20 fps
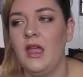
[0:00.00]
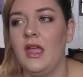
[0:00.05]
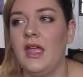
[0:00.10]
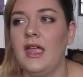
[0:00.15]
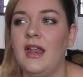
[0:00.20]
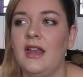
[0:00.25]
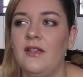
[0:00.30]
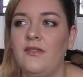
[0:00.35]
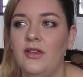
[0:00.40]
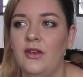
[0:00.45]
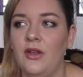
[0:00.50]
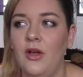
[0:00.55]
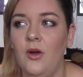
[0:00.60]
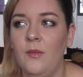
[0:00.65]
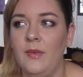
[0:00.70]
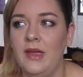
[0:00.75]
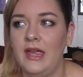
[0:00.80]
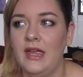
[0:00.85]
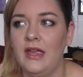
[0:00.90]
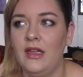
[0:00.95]
And if you know
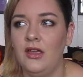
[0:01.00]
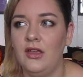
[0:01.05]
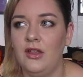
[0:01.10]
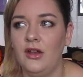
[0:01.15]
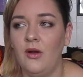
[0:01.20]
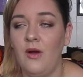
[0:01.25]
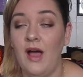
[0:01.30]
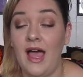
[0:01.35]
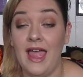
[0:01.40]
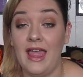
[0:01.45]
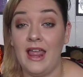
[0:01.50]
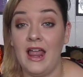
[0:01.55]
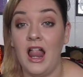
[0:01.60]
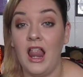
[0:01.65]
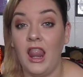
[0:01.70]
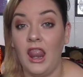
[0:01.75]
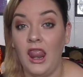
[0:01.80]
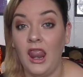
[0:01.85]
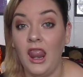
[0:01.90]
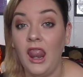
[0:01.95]
me, you know I
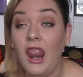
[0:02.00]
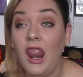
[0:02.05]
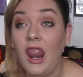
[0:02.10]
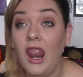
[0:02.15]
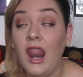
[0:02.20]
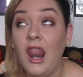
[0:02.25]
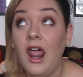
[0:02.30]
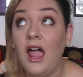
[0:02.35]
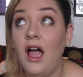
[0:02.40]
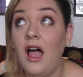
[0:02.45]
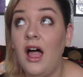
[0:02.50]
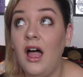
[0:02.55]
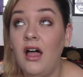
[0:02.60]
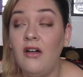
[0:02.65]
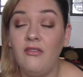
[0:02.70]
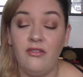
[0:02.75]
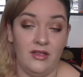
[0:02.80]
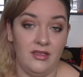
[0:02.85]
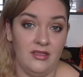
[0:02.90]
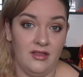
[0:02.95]

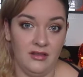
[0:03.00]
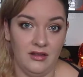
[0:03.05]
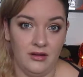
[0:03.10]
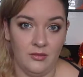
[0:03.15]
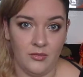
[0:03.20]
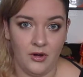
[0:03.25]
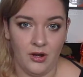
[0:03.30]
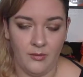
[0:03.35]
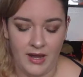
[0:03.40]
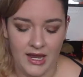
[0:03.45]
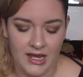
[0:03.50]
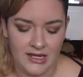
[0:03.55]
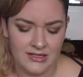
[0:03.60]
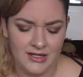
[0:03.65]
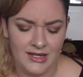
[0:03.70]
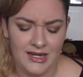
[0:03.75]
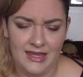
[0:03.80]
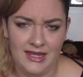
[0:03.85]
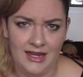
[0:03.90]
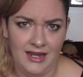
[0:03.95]
love the Little Mermaids.
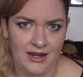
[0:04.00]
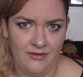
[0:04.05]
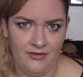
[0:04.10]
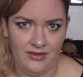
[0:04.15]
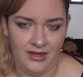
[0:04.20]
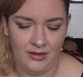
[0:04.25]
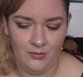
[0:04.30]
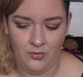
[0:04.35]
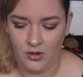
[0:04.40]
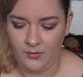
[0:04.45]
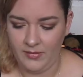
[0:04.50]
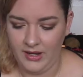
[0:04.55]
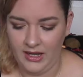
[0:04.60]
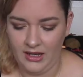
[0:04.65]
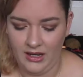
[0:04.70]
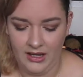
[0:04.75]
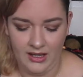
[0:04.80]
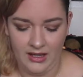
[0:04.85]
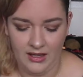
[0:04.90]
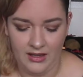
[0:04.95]
Anything and everything
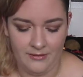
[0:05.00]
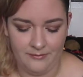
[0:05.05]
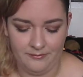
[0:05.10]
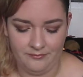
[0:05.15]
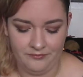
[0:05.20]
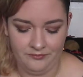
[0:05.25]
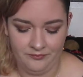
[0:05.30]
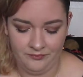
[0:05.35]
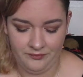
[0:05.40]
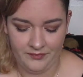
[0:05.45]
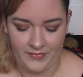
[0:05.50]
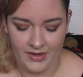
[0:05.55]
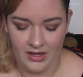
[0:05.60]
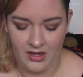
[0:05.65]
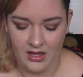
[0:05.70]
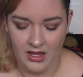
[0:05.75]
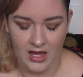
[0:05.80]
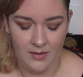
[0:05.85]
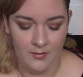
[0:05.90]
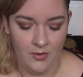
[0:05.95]
mermaid, I'm
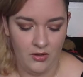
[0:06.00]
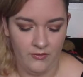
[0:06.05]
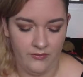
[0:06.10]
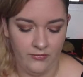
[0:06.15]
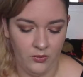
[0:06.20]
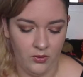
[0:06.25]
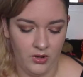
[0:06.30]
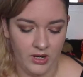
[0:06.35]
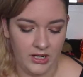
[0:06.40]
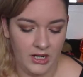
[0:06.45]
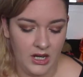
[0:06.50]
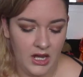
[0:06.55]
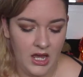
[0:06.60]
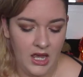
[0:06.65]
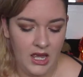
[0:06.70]
all for it.